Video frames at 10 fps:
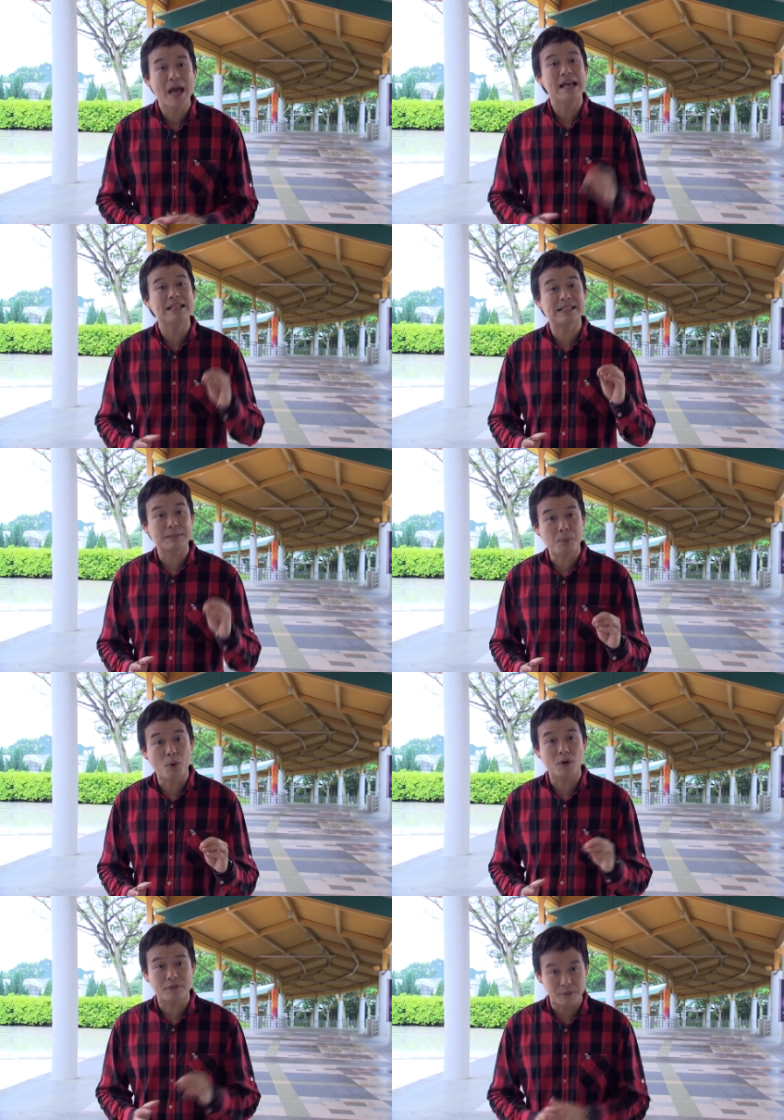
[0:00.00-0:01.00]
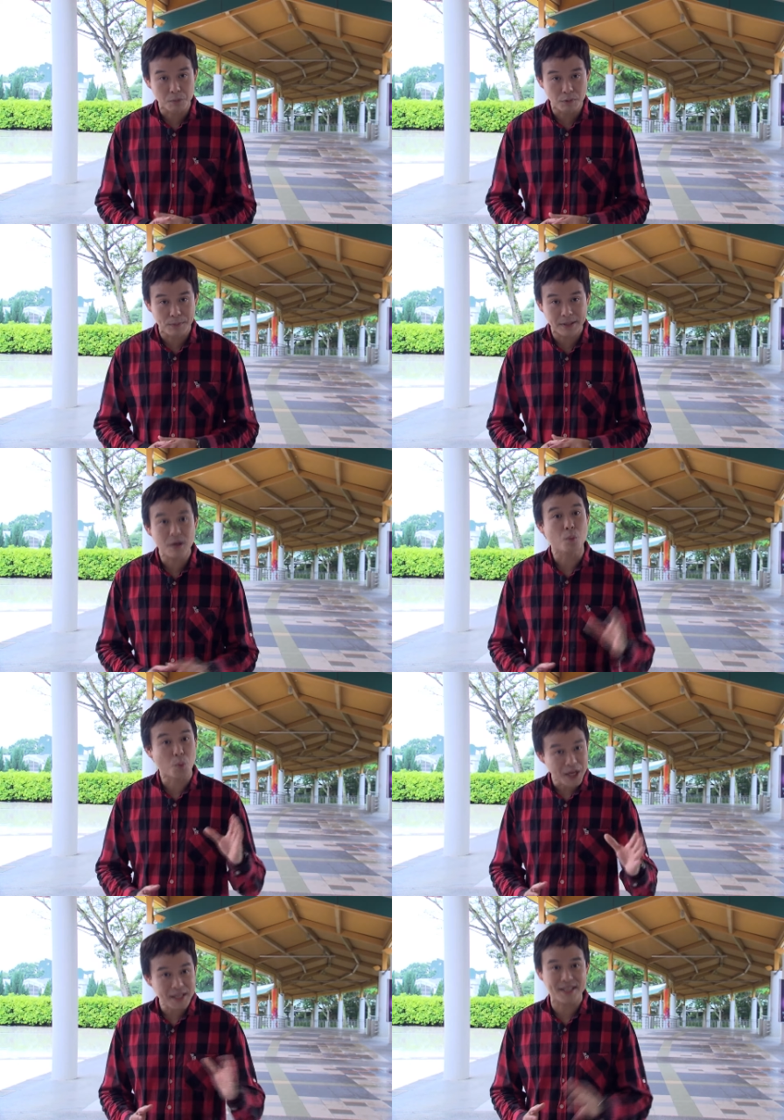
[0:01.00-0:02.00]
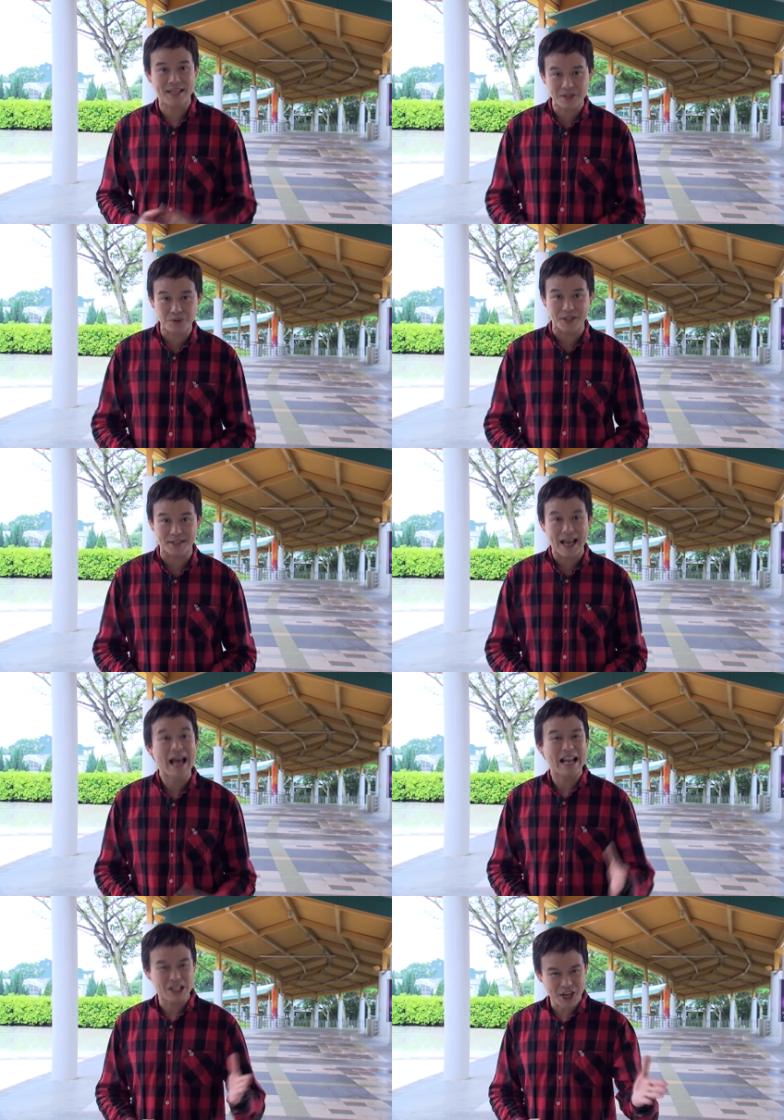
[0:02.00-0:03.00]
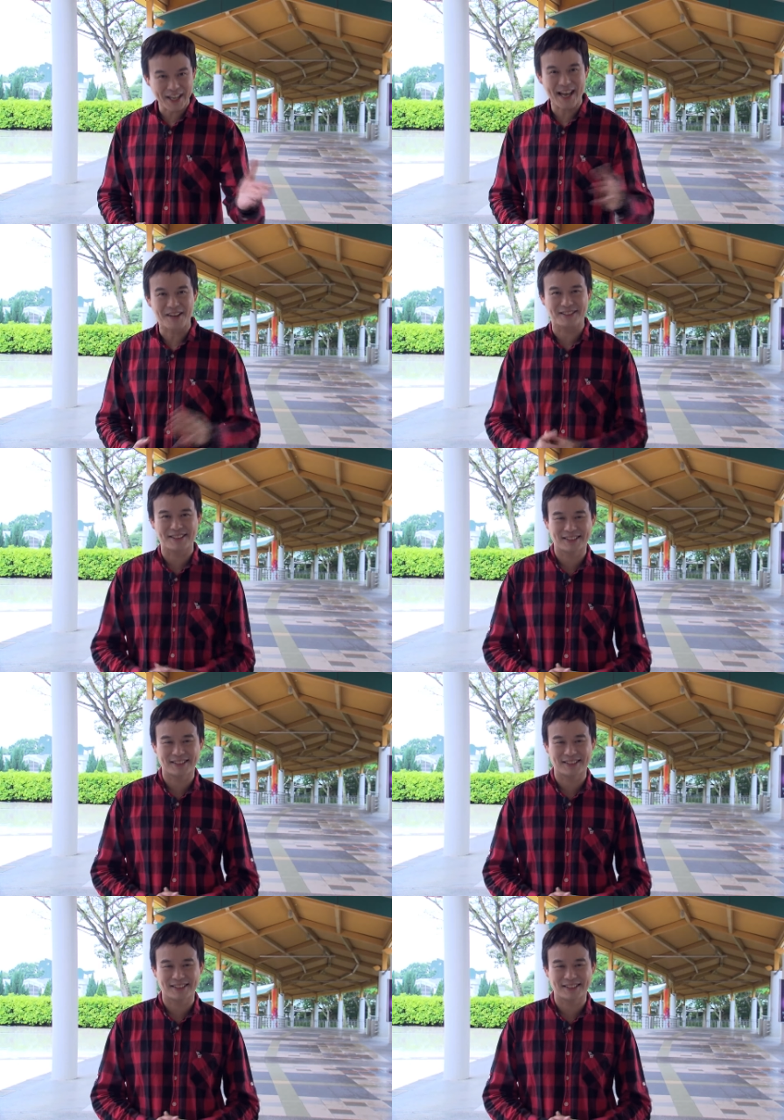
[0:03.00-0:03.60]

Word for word: in support of the movement within the industries. Let's check it out.